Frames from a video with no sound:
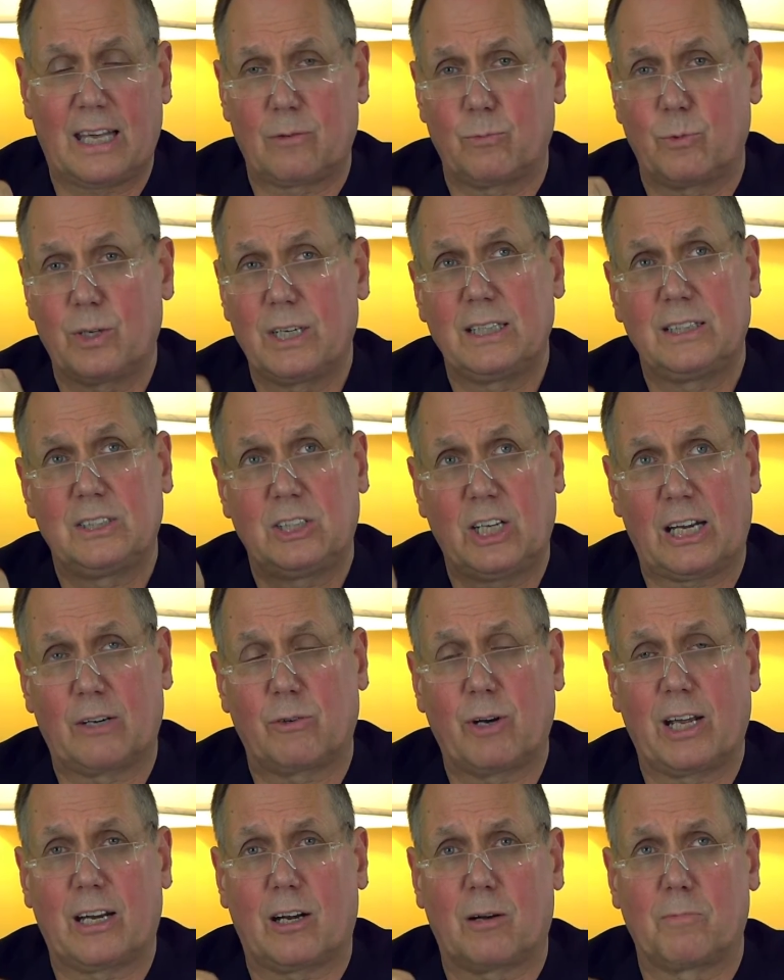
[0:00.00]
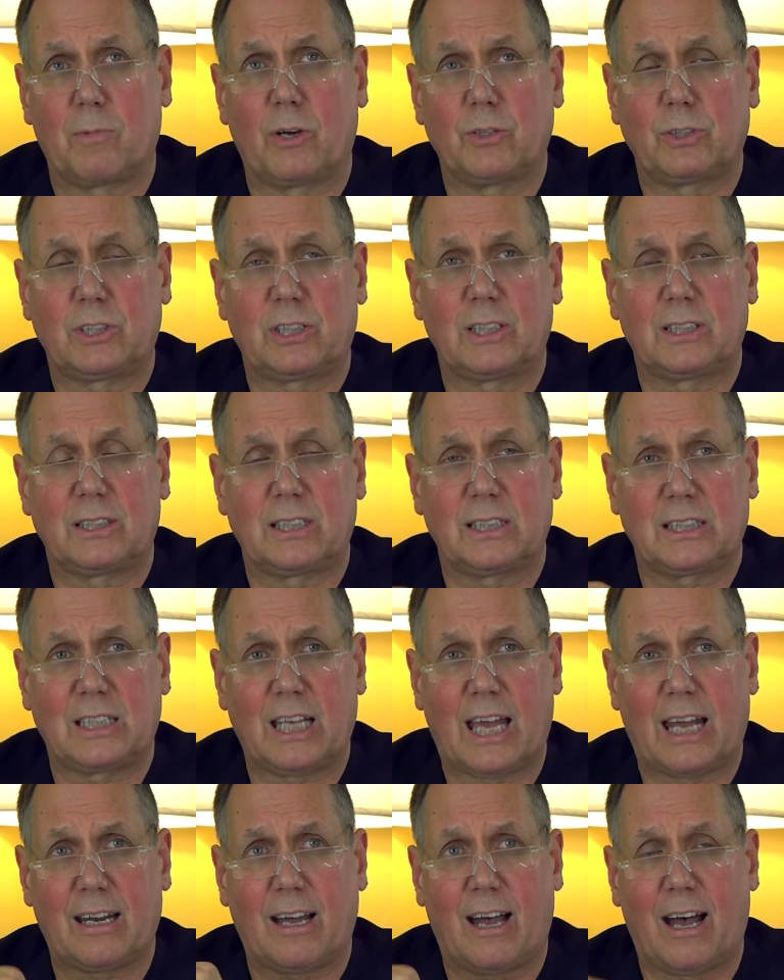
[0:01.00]
we generate our emotions is
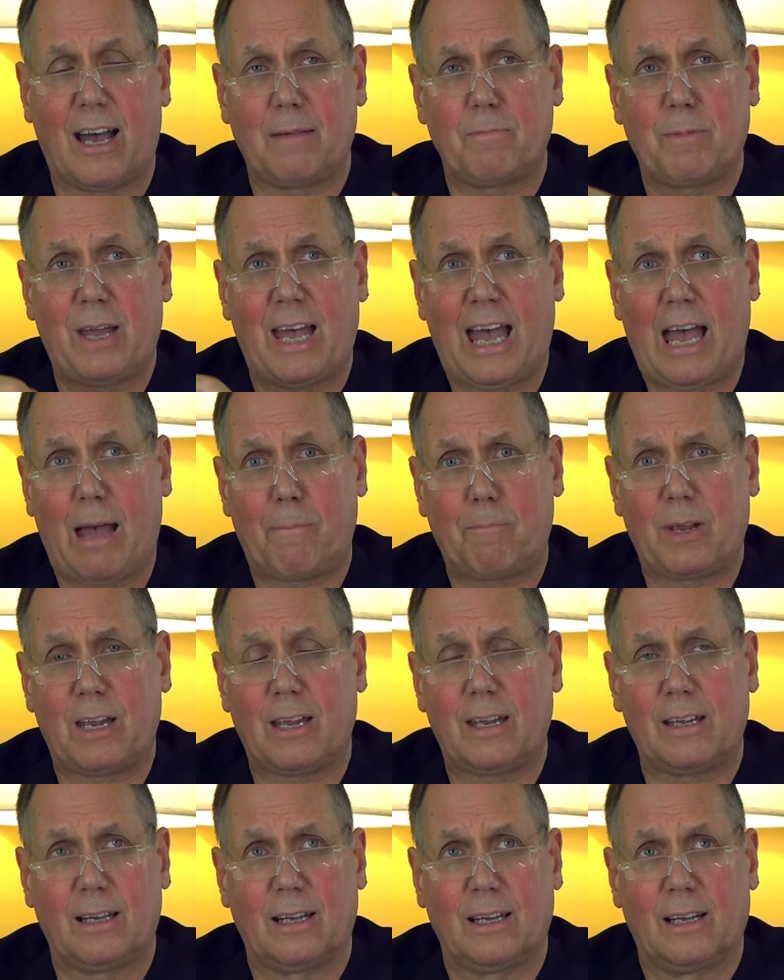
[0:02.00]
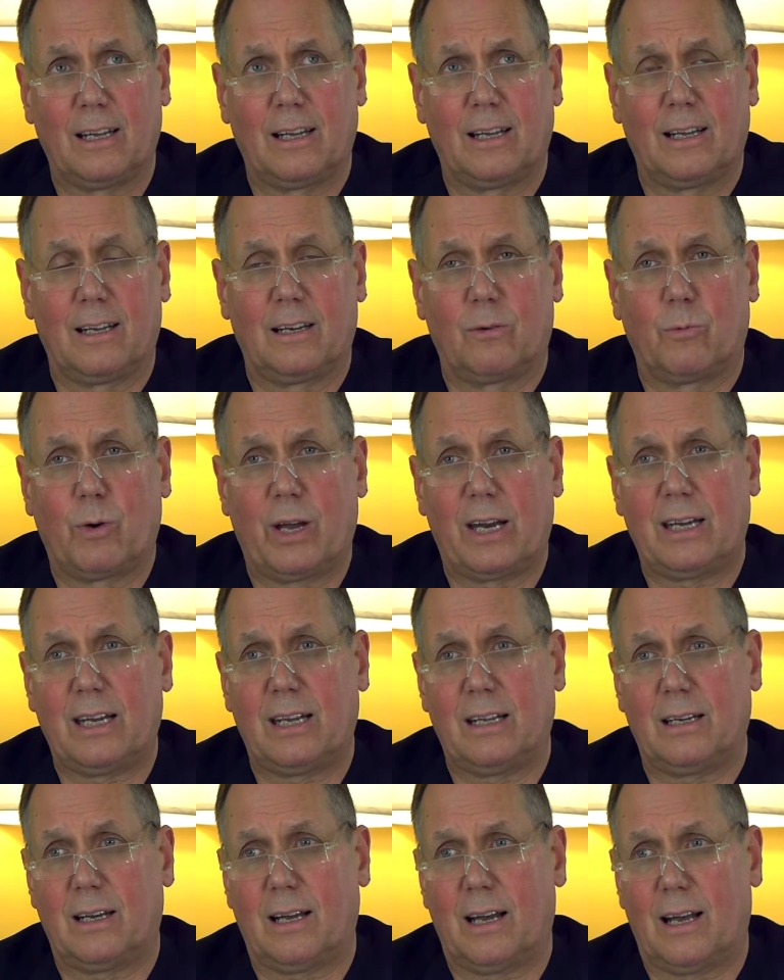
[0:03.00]
that I'm happy
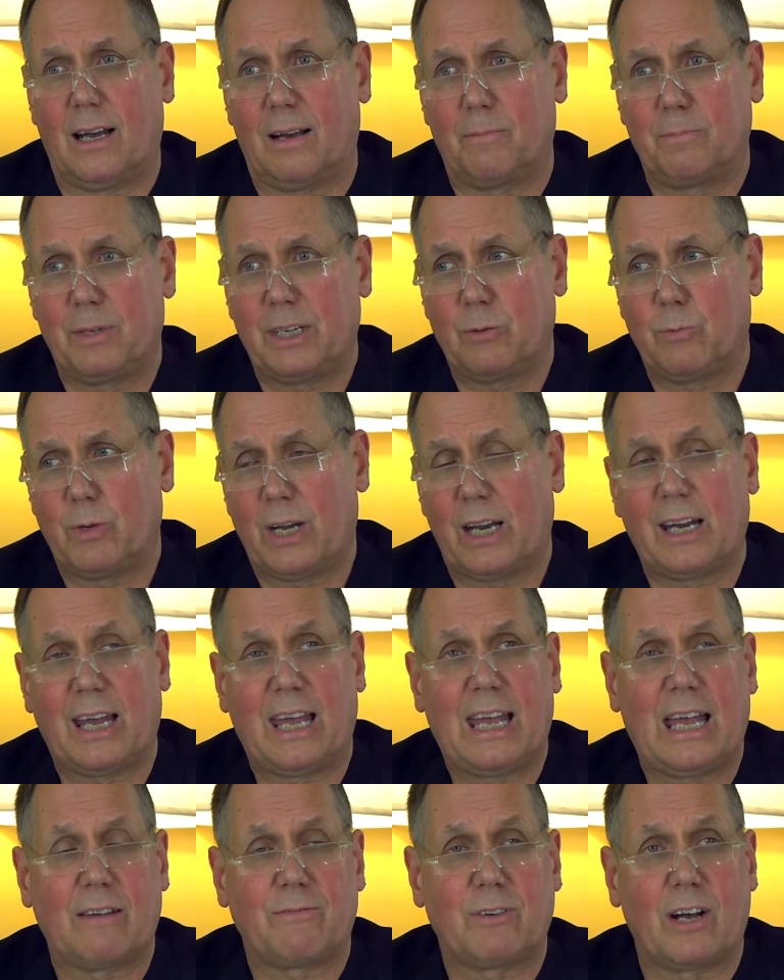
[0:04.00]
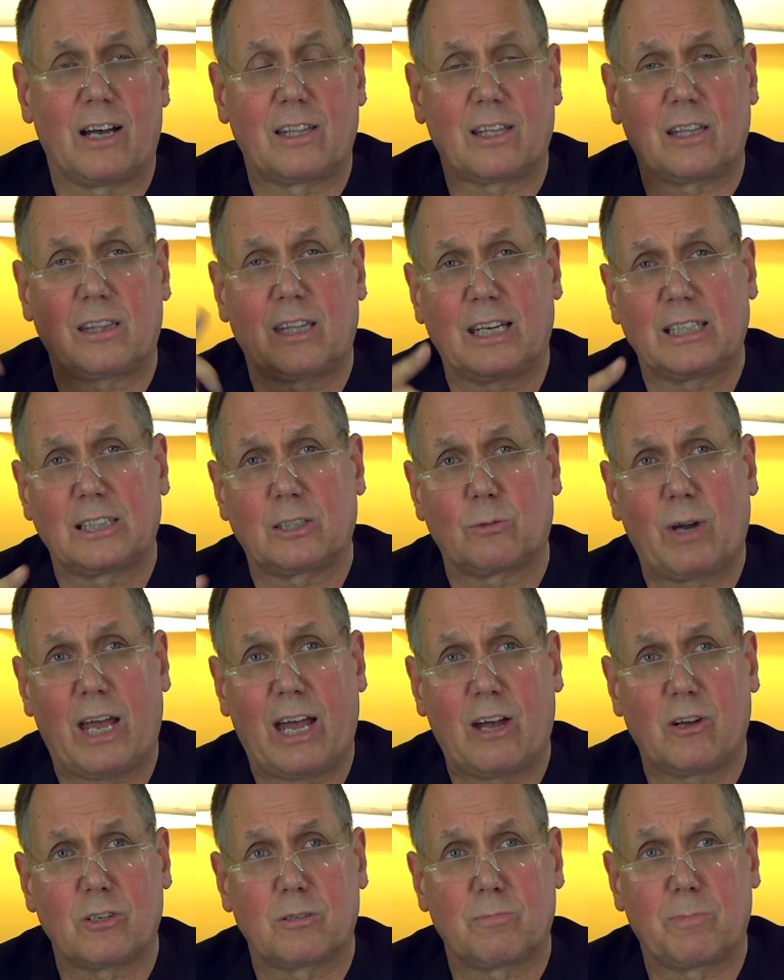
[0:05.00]
when I have other things
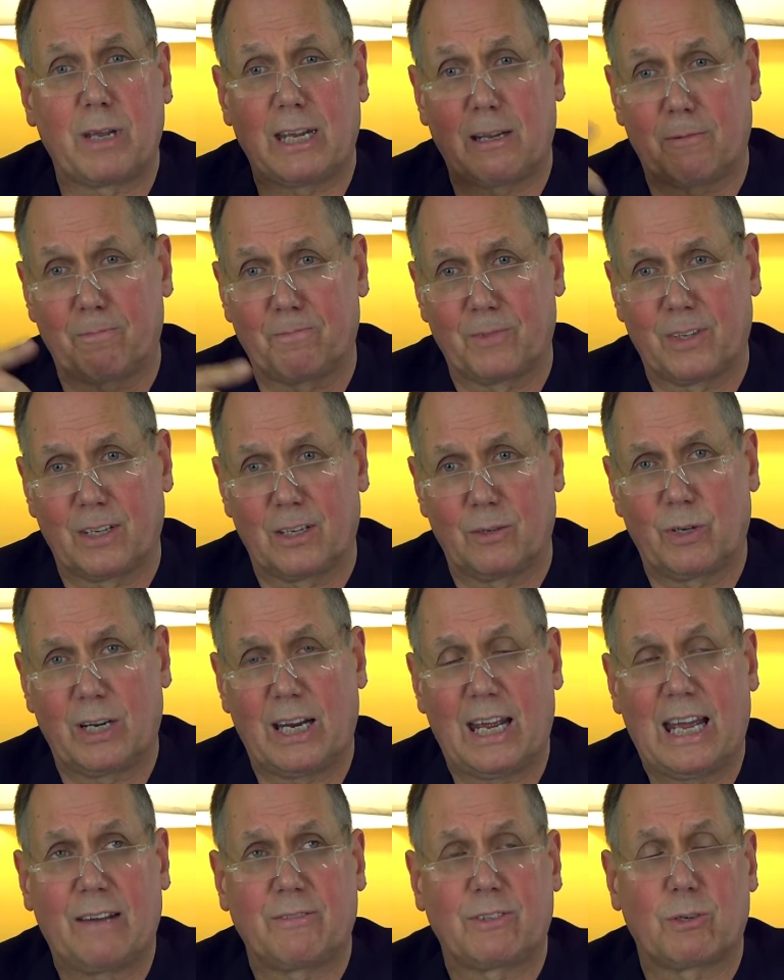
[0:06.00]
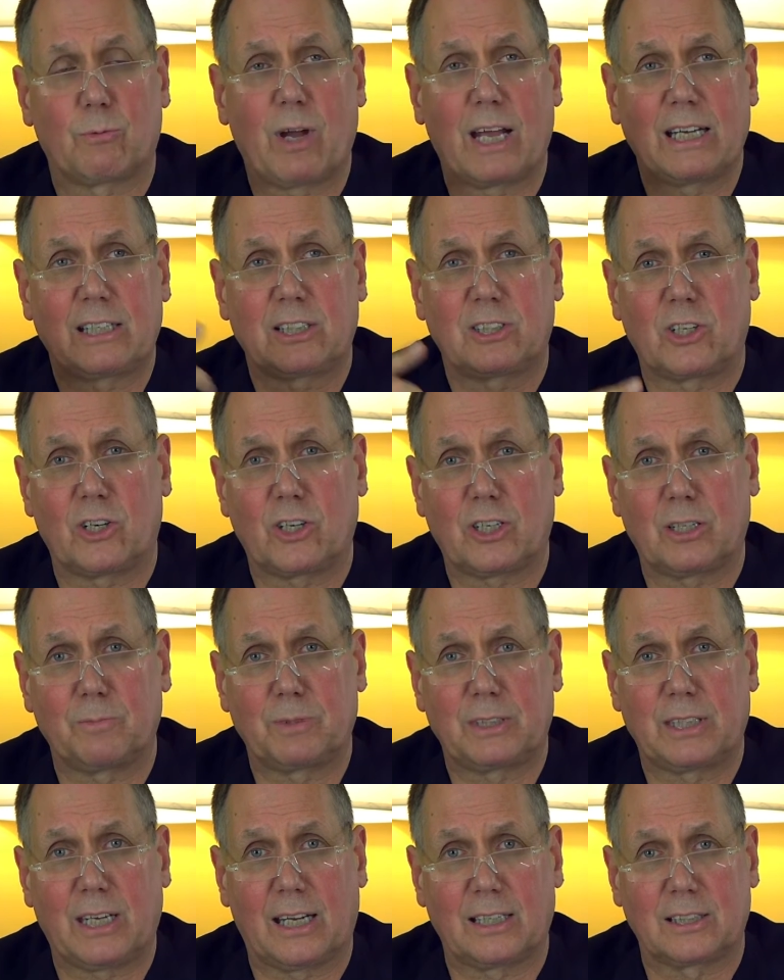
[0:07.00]
around me, when I have the right
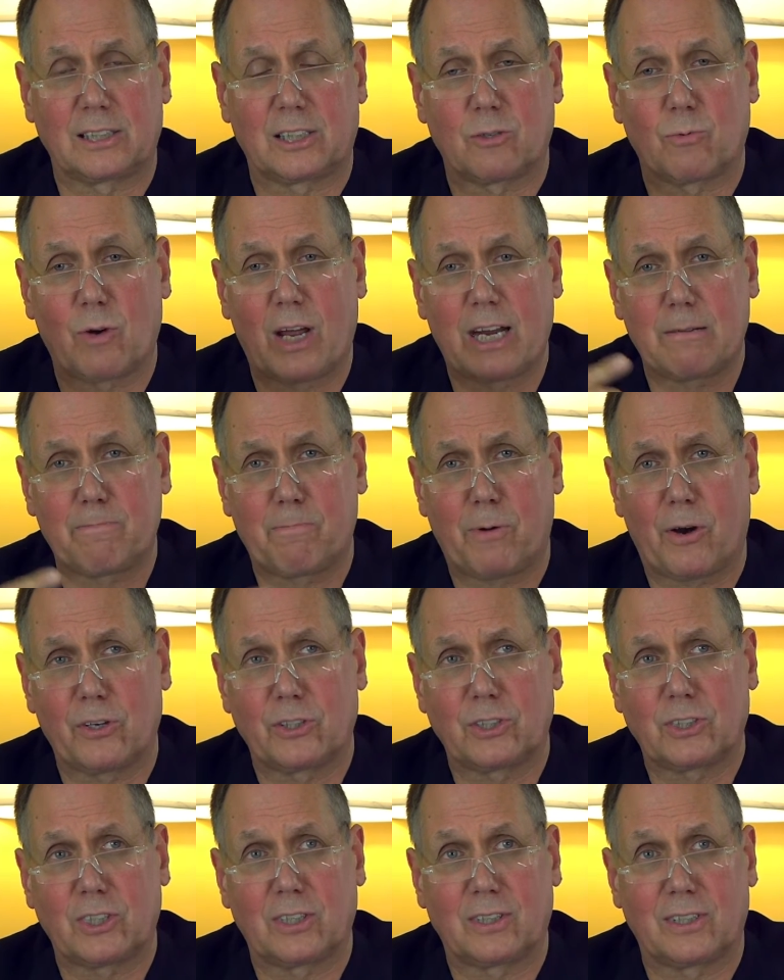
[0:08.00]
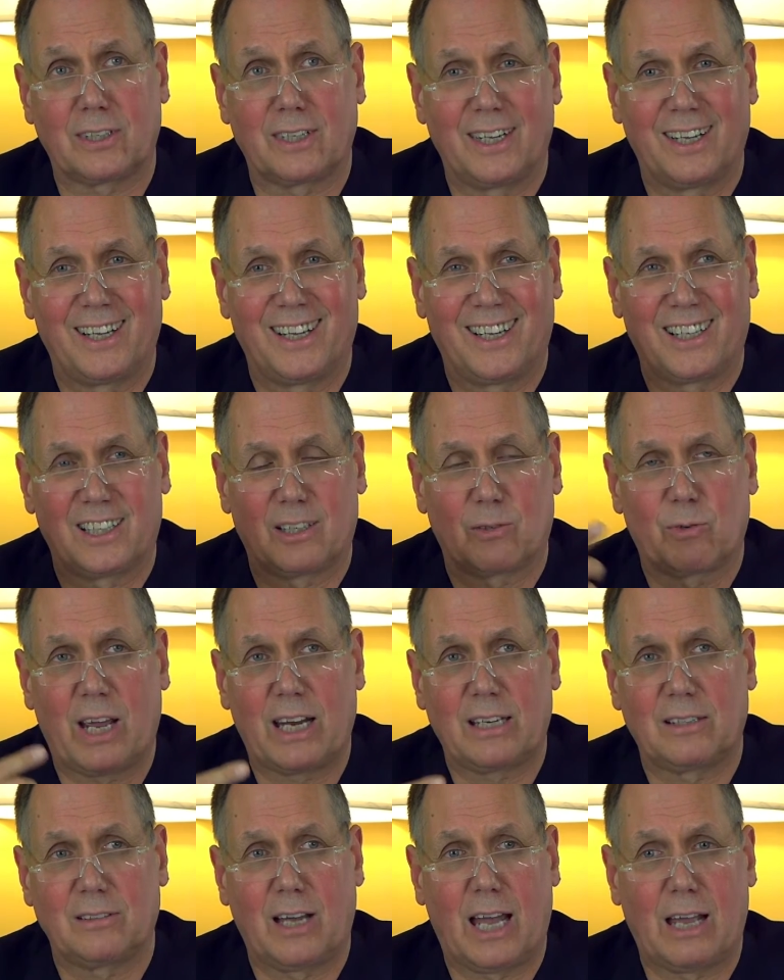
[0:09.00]
circumstance, the right person, the
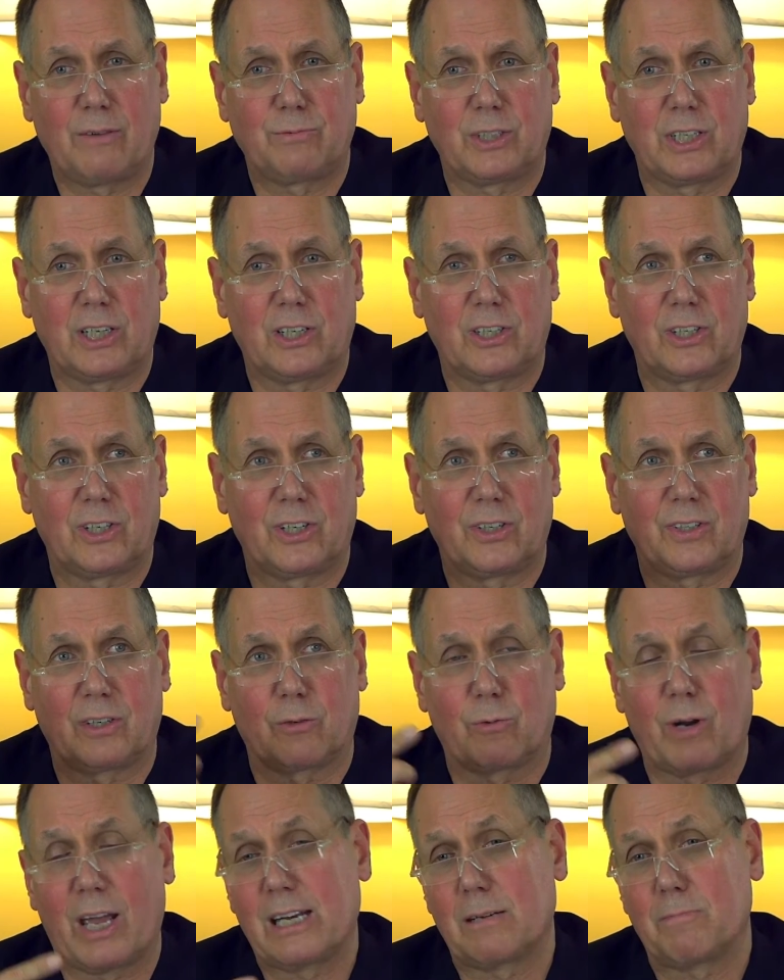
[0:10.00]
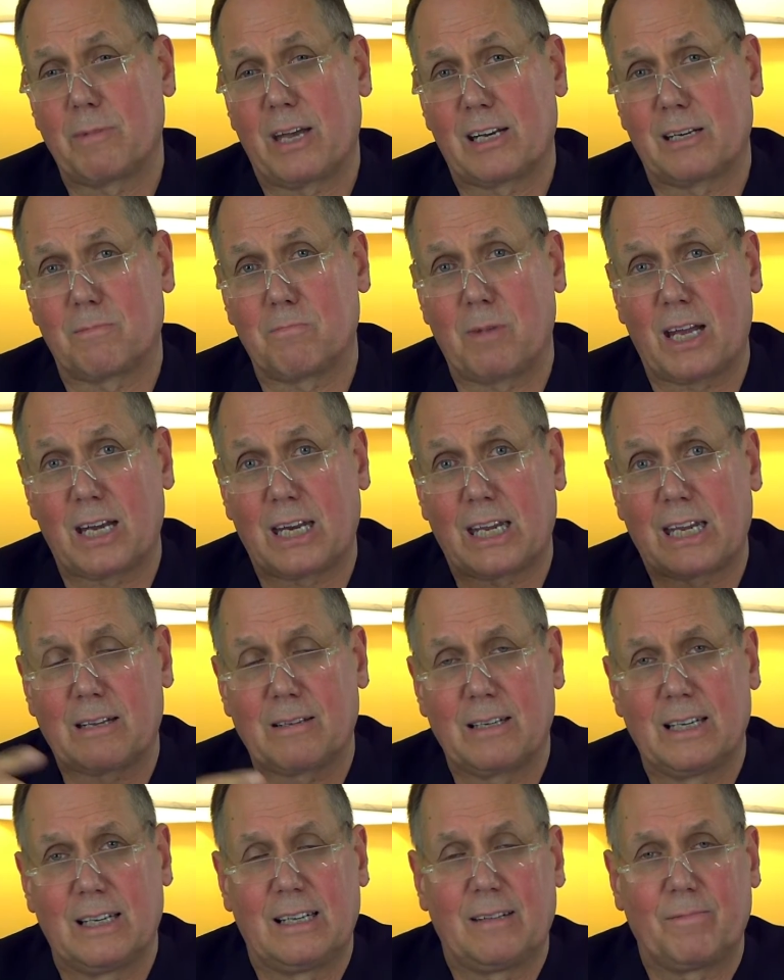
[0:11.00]
right livelihood, the right amount of money.
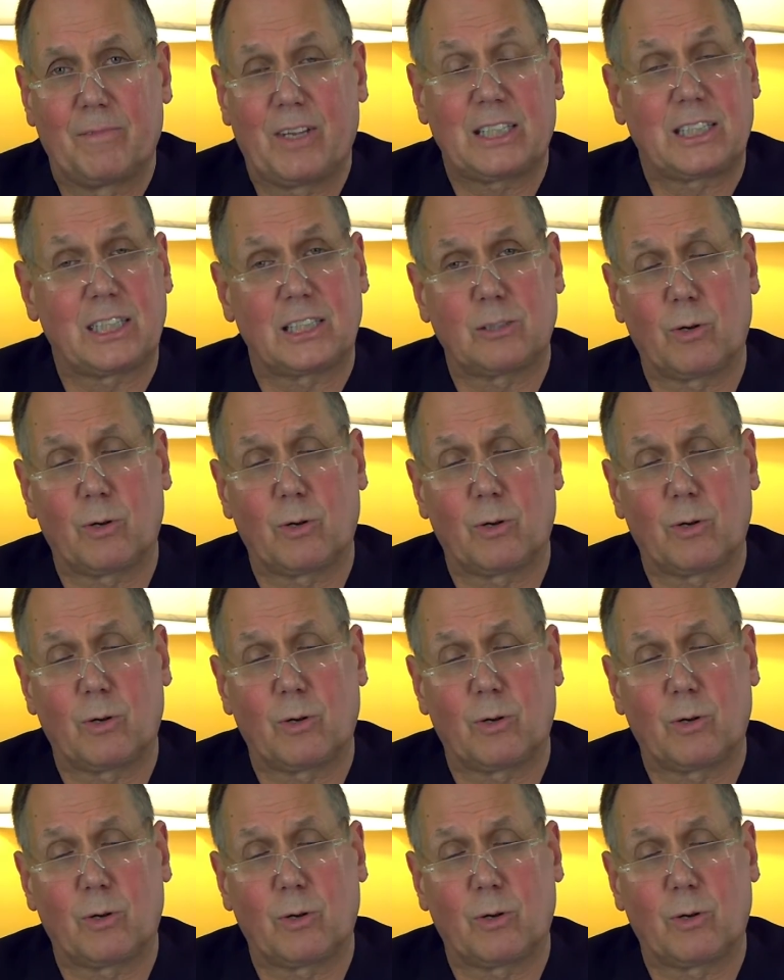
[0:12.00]
This is